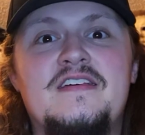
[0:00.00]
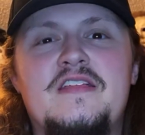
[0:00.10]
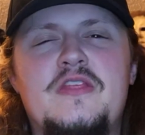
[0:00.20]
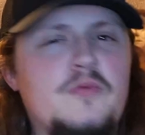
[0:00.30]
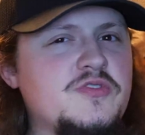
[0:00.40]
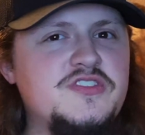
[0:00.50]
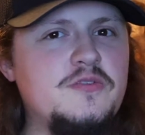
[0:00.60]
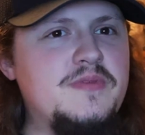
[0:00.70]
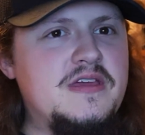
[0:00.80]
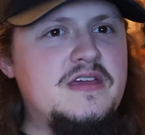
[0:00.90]
there will still
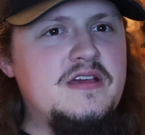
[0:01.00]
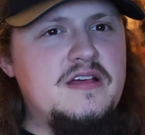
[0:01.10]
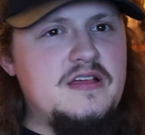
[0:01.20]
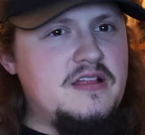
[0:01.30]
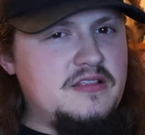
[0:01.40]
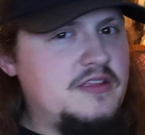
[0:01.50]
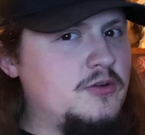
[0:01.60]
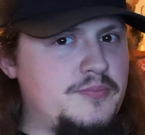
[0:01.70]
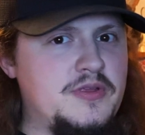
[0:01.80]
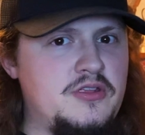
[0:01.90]
be a
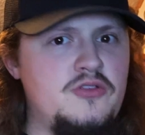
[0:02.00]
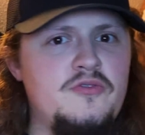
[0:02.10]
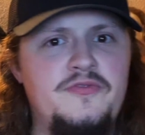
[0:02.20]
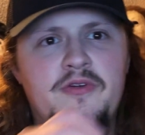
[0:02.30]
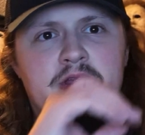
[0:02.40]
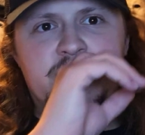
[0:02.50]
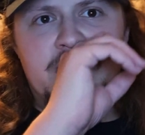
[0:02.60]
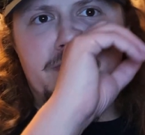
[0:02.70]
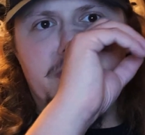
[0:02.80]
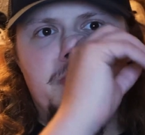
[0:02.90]
little bit of new footage
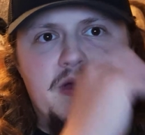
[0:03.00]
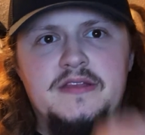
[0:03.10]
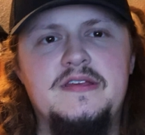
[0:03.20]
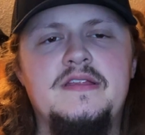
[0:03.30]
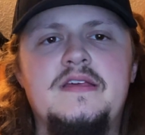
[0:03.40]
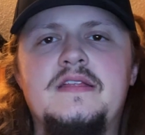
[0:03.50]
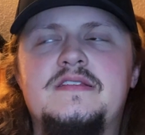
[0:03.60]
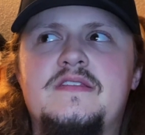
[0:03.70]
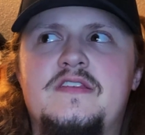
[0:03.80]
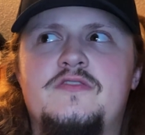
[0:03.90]
implemented
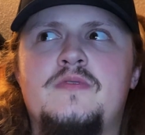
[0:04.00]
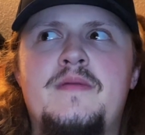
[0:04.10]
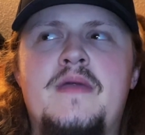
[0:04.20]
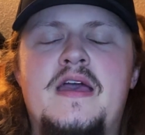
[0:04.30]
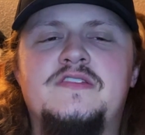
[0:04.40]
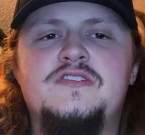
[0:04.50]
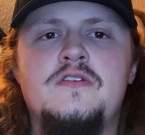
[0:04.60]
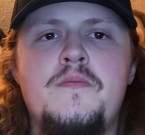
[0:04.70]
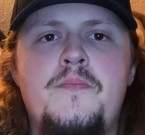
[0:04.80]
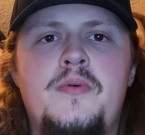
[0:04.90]
into this
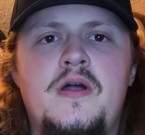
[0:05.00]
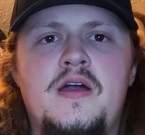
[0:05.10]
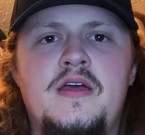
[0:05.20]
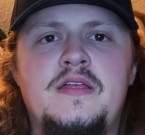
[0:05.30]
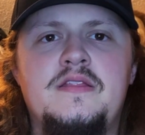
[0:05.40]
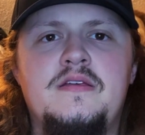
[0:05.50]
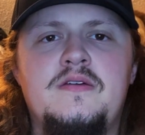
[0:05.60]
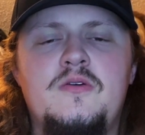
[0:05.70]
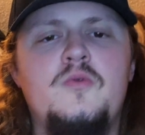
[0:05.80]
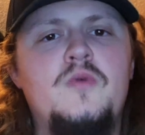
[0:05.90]
remaster, but
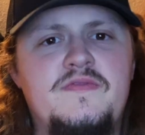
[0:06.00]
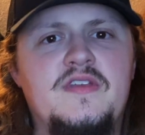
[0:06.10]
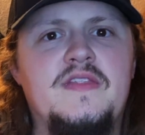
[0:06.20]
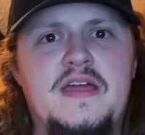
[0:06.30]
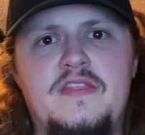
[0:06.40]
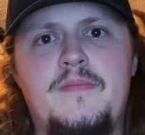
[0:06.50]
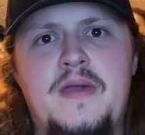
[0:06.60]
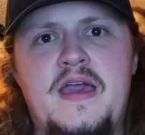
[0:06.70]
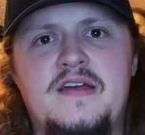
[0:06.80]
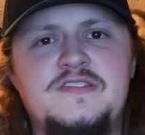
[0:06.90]
we've done that in the
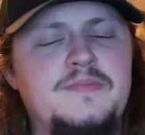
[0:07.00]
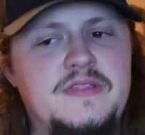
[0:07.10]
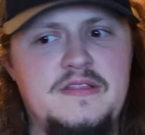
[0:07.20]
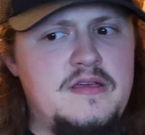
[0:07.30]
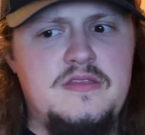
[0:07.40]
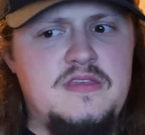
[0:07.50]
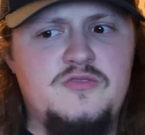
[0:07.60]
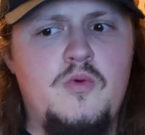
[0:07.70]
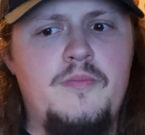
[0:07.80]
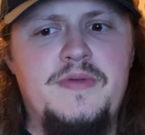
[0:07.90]
past, but
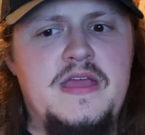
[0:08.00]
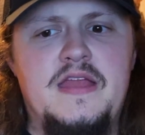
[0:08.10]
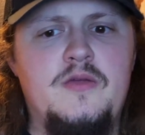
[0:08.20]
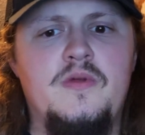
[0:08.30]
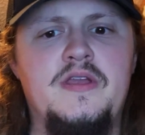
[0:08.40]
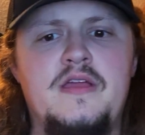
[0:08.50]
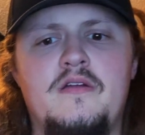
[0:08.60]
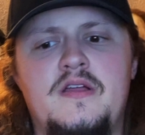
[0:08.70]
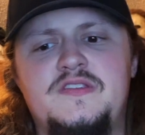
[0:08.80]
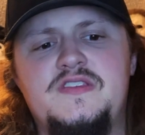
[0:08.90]
this won't be anywhere
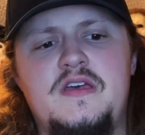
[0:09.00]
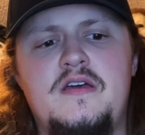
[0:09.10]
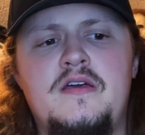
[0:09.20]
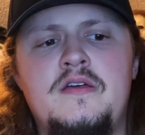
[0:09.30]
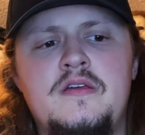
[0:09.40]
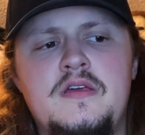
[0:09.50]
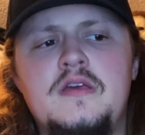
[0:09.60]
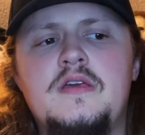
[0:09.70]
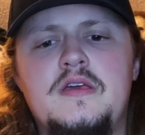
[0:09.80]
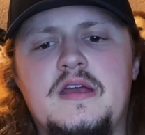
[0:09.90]
near as
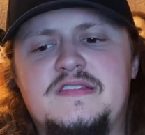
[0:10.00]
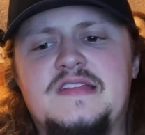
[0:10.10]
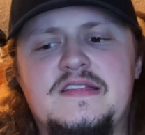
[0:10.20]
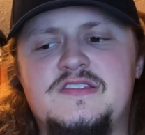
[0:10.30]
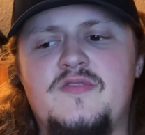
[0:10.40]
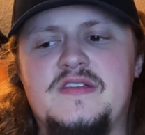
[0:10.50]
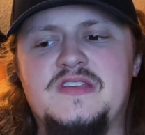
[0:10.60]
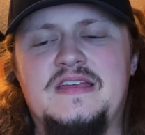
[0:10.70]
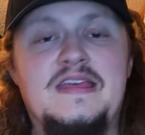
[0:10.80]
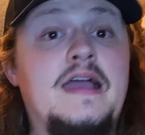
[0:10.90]
extensive as
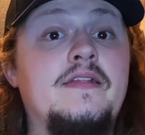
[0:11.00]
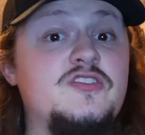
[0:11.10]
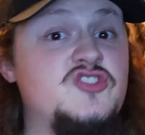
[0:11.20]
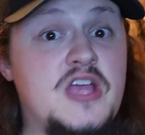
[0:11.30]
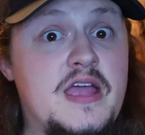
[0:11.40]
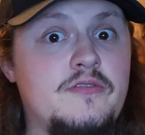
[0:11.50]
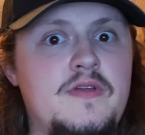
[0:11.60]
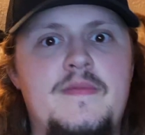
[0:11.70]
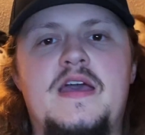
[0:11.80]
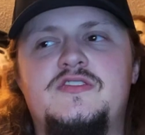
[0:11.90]
like the Eyeless Jack
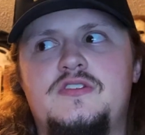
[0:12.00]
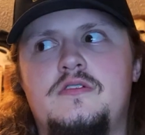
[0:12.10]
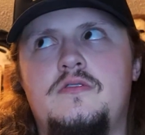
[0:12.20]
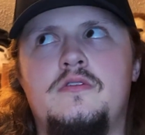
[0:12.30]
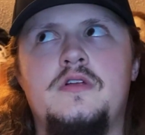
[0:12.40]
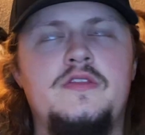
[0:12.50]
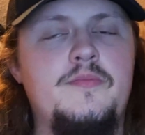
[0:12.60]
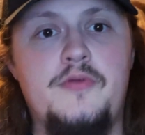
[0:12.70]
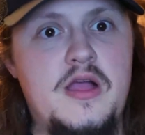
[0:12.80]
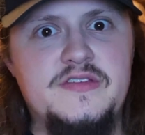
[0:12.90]
remaster or the
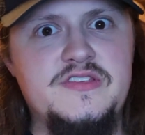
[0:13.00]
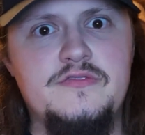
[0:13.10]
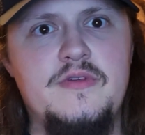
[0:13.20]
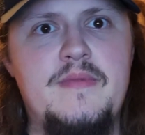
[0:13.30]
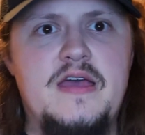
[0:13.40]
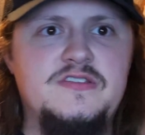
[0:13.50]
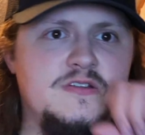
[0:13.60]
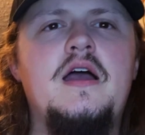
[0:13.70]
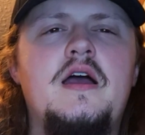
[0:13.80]
Proxies remastered.